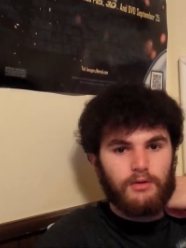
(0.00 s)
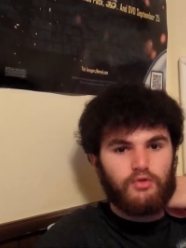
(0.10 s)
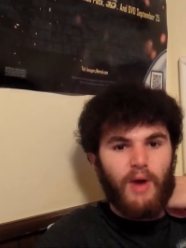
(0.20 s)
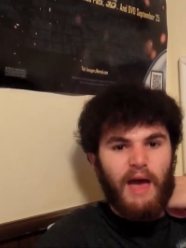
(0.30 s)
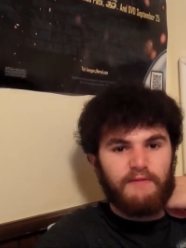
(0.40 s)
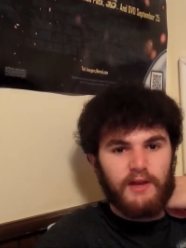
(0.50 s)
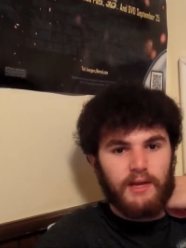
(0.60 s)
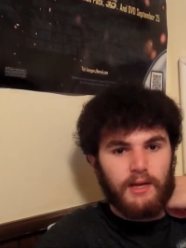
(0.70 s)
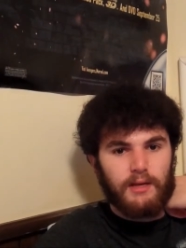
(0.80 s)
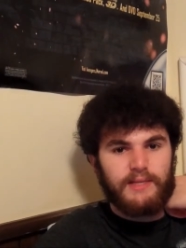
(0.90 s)

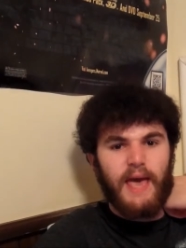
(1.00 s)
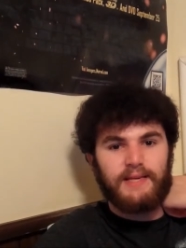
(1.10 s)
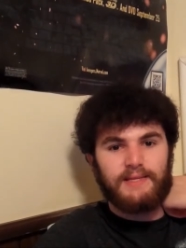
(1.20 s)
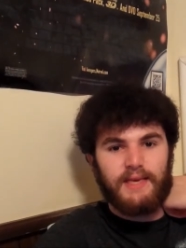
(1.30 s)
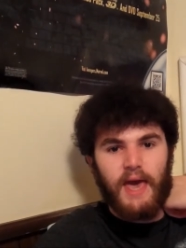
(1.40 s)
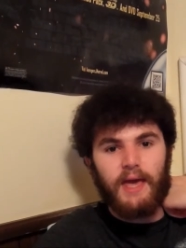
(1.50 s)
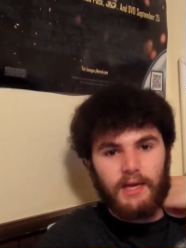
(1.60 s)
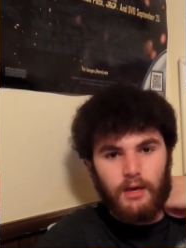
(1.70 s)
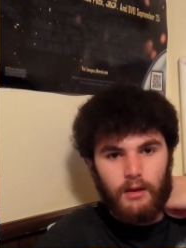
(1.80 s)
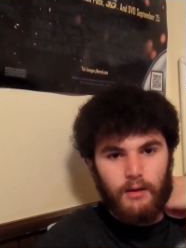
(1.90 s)
gravity takes the
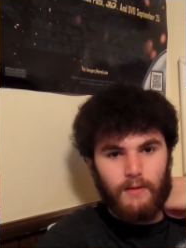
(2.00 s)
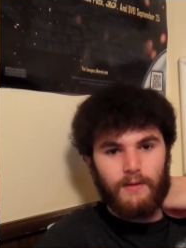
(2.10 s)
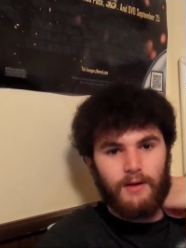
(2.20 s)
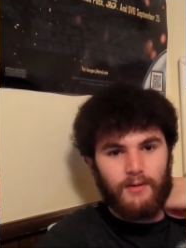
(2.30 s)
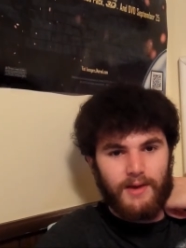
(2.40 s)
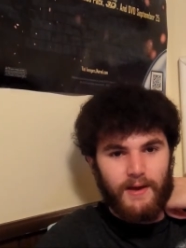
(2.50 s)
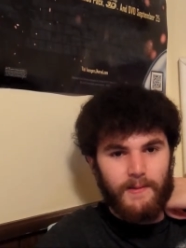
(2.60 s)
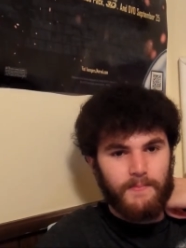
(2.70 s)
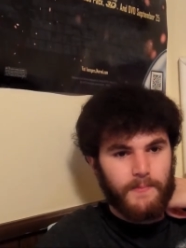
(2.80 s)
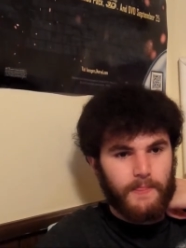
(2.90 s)
cake. Okay?